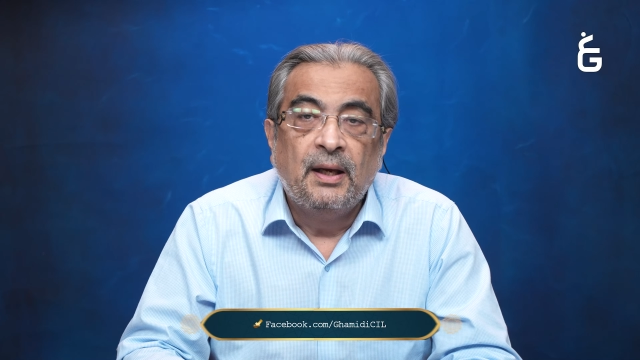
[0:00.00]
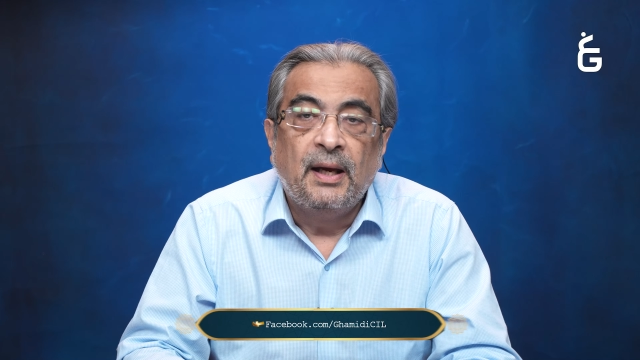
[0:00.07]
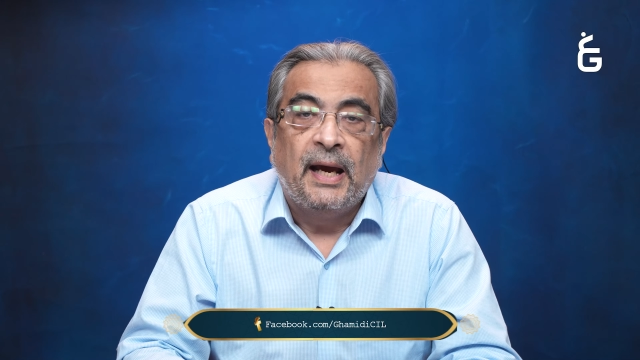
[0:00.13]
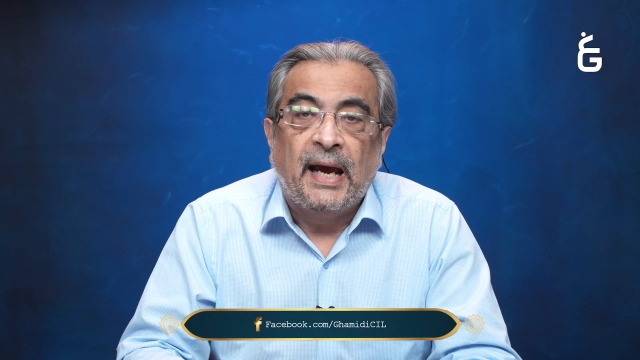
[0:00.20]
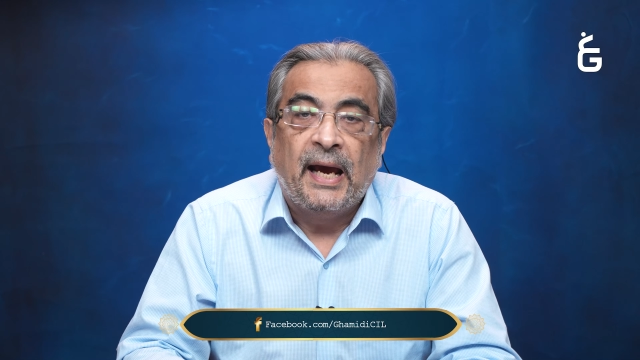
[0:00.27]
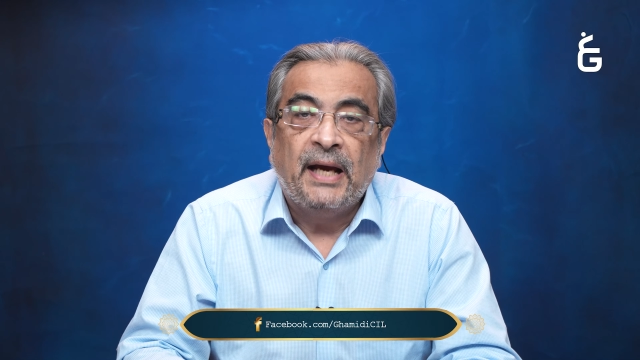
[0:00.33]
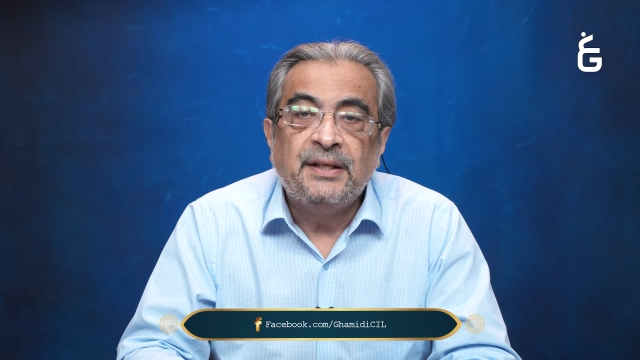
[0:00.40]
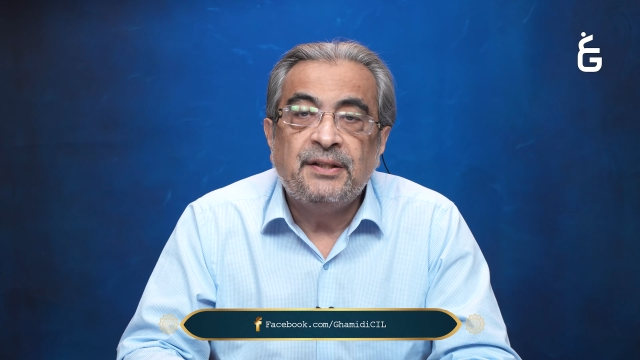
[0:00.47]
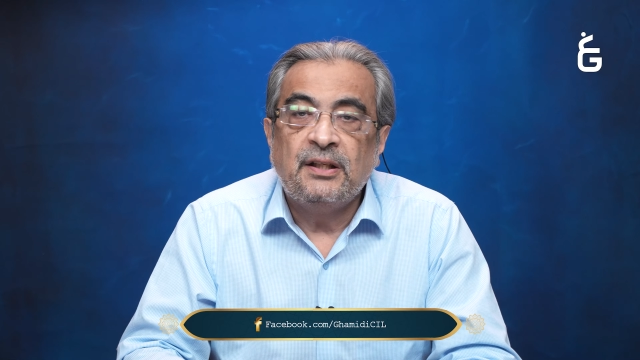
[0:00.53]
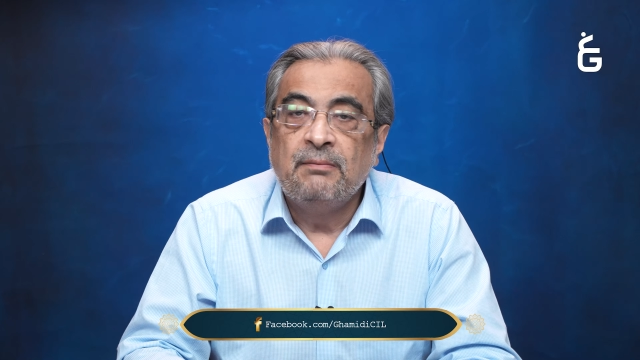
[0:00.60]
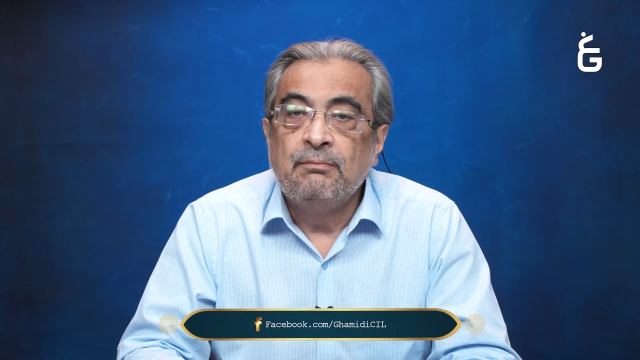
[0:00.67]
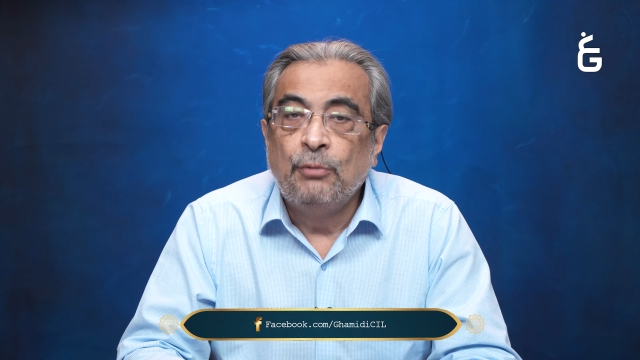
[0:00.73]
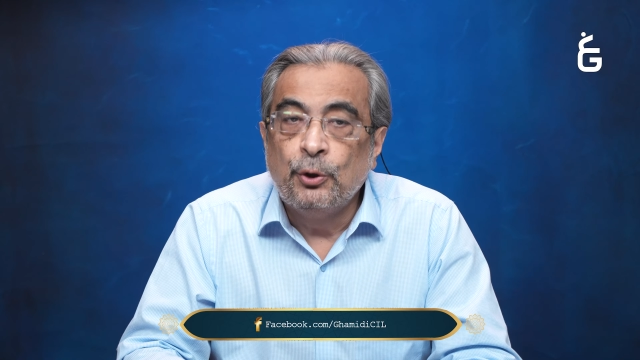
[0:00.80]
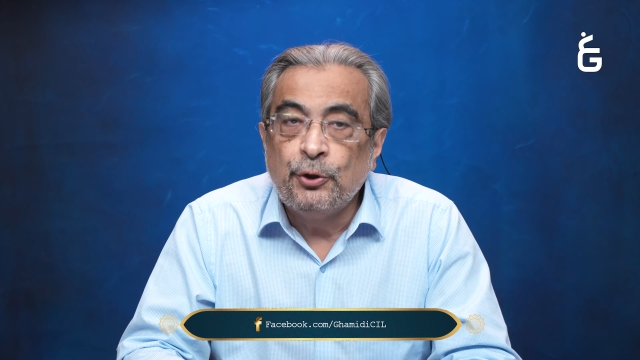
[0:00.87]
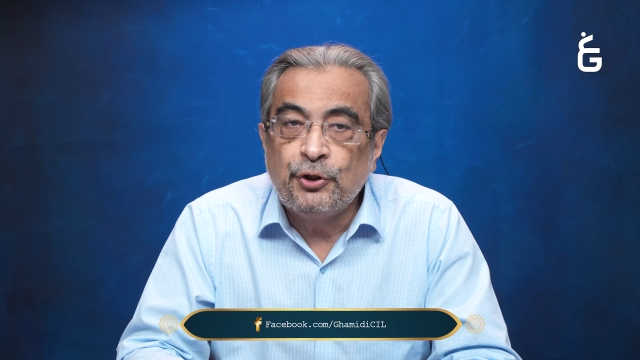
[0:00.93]
and
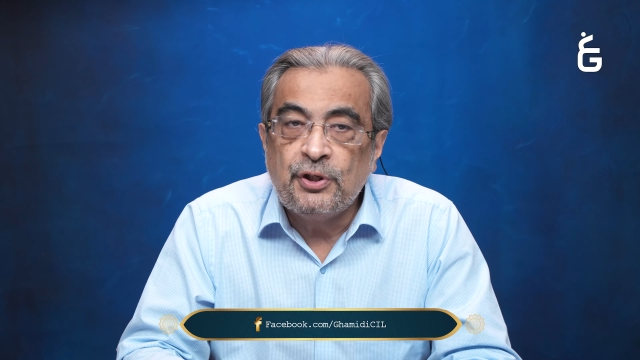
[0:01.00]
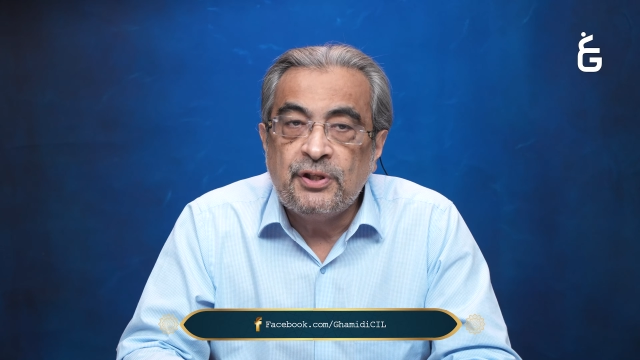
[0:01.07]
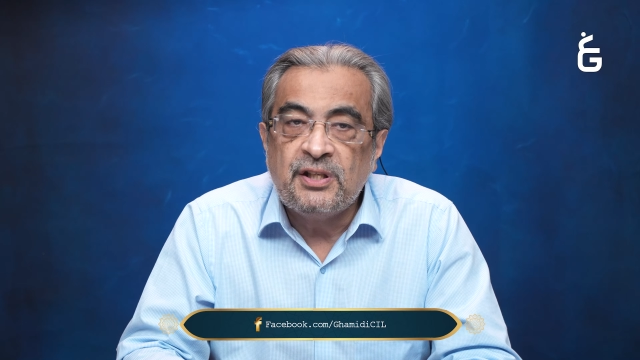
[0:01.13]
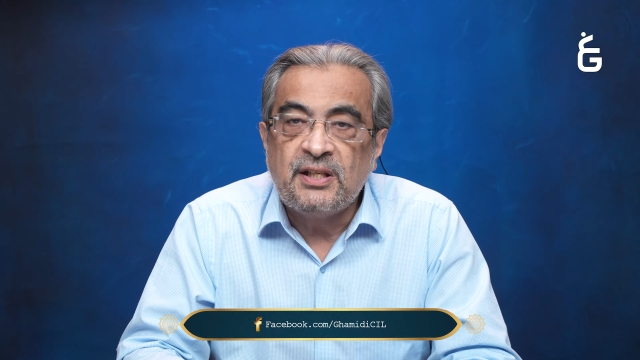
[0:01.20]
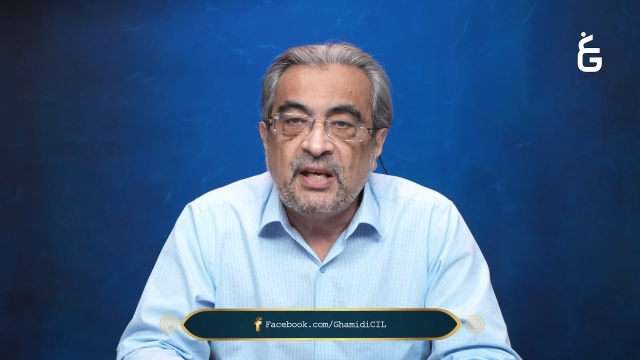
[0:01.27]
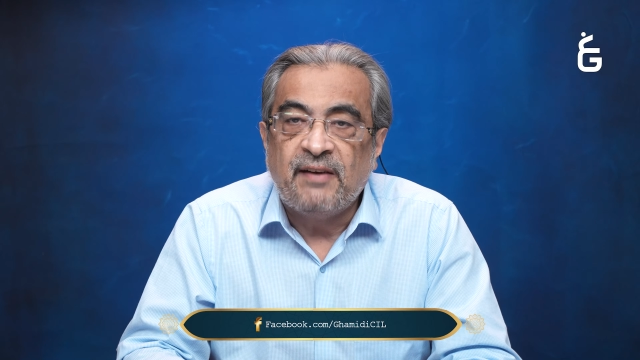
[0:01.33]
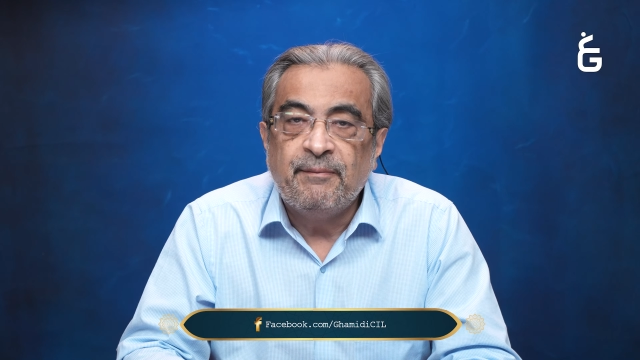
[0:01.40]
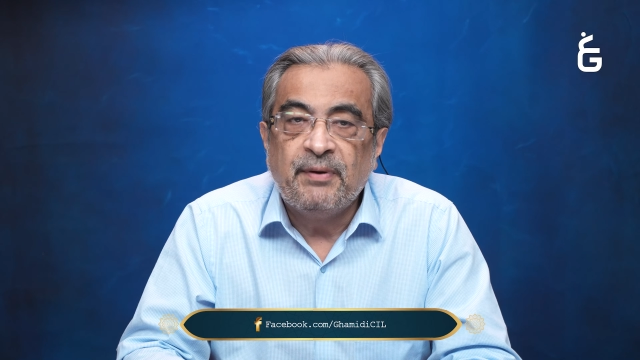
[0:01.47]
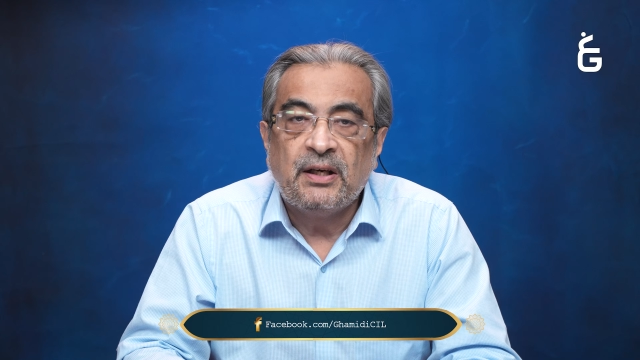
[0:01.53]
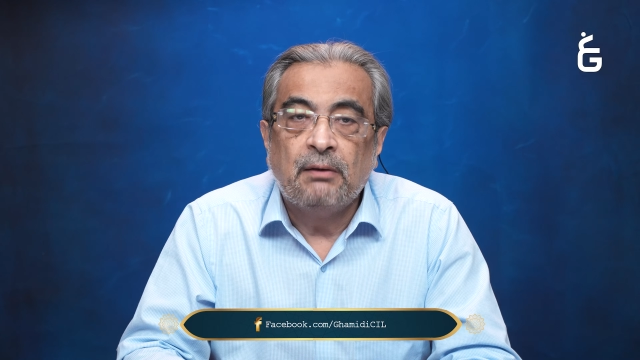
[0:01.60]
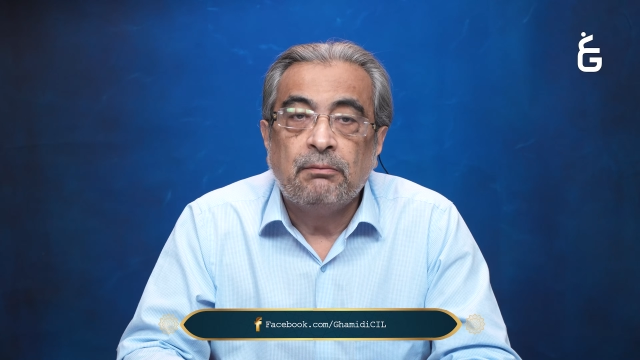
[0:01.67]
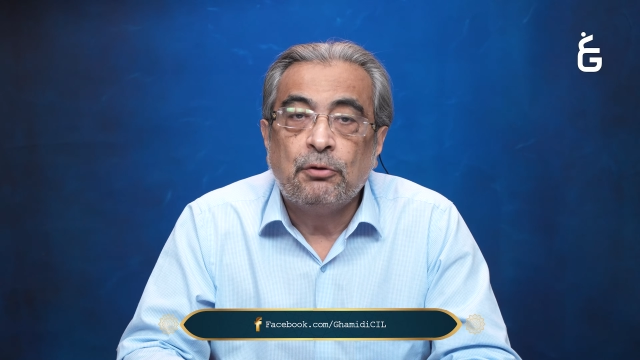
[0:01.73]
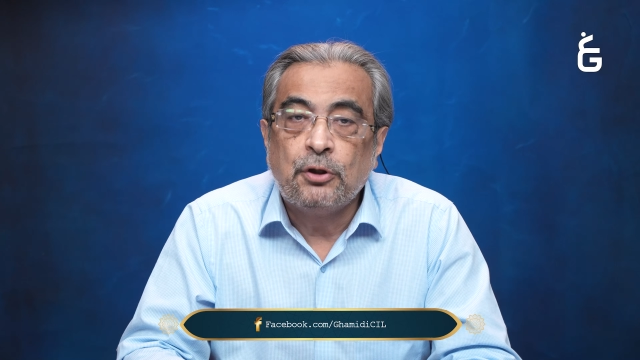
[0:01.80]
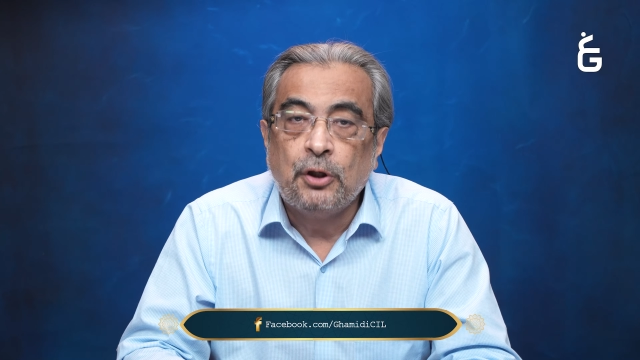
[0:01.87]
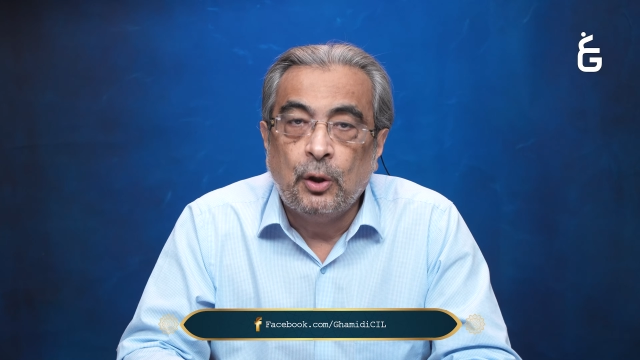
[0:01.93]
emotions have
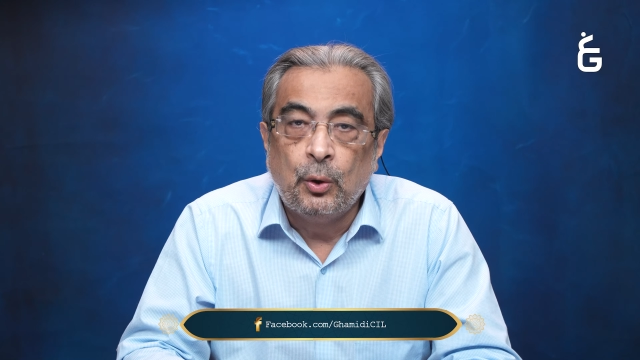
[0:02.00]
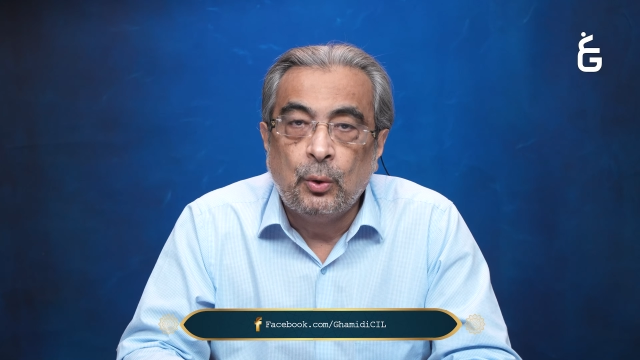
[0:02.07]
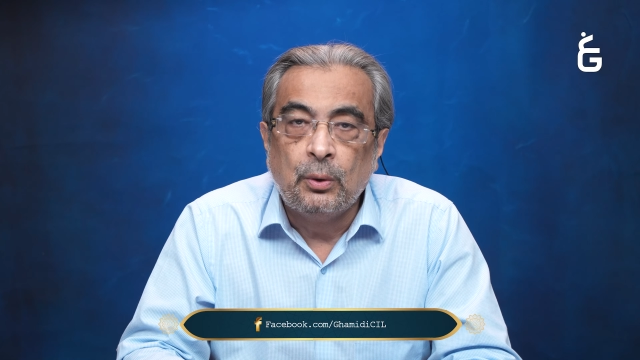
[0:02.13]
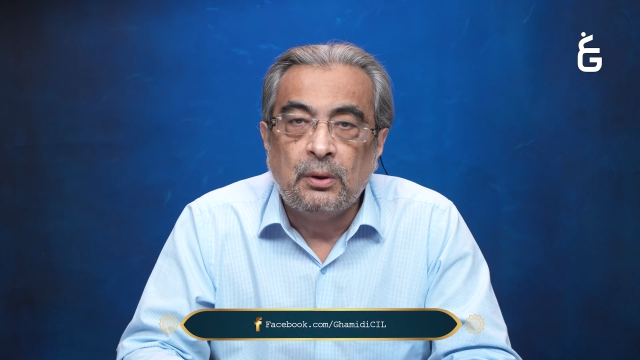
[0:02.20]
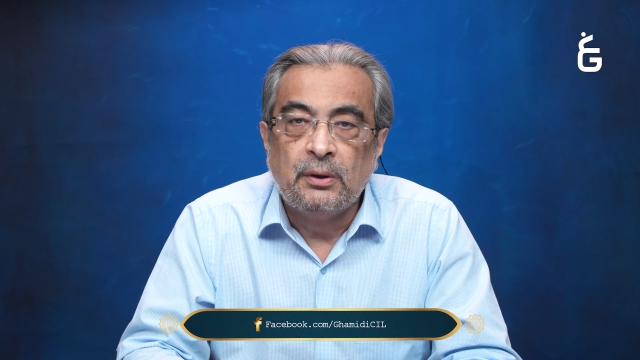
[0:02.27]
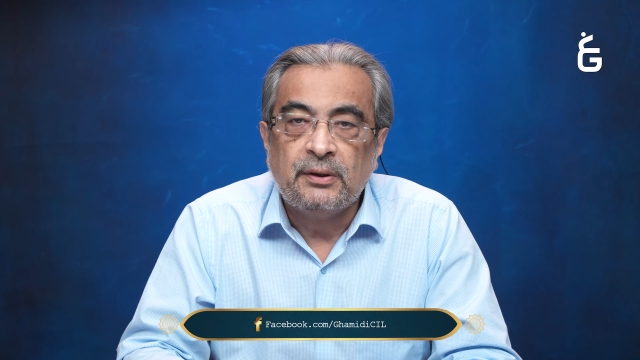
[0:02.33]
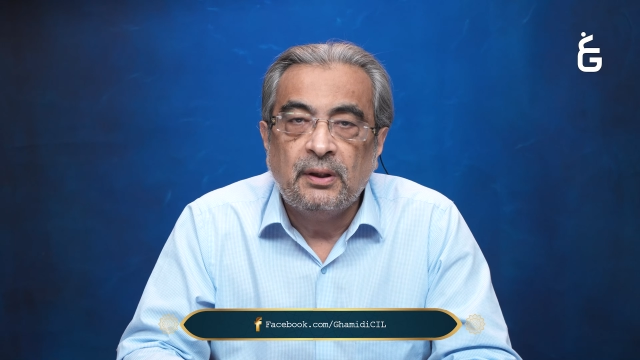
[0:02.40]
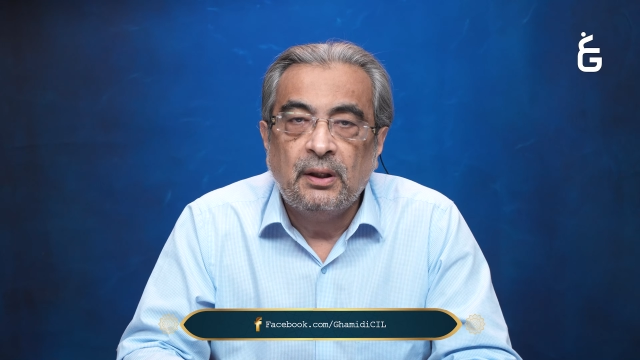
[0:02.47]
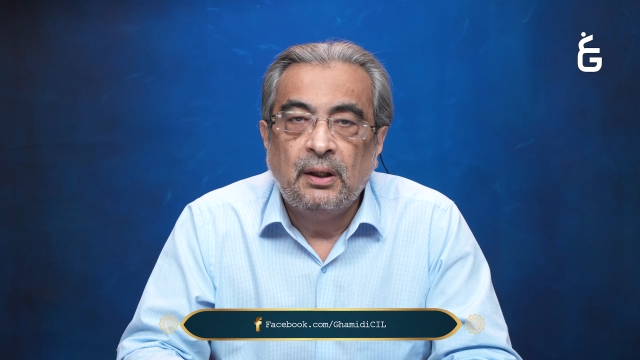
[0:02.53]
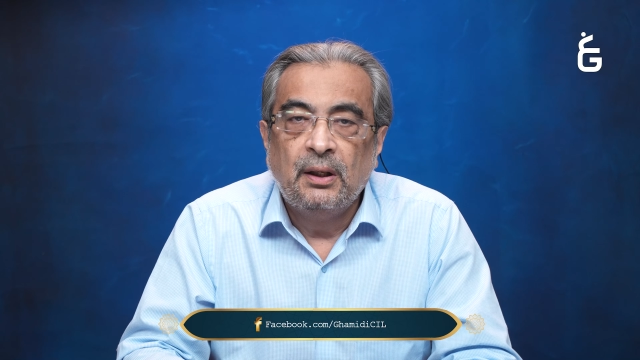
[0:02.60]
become cold,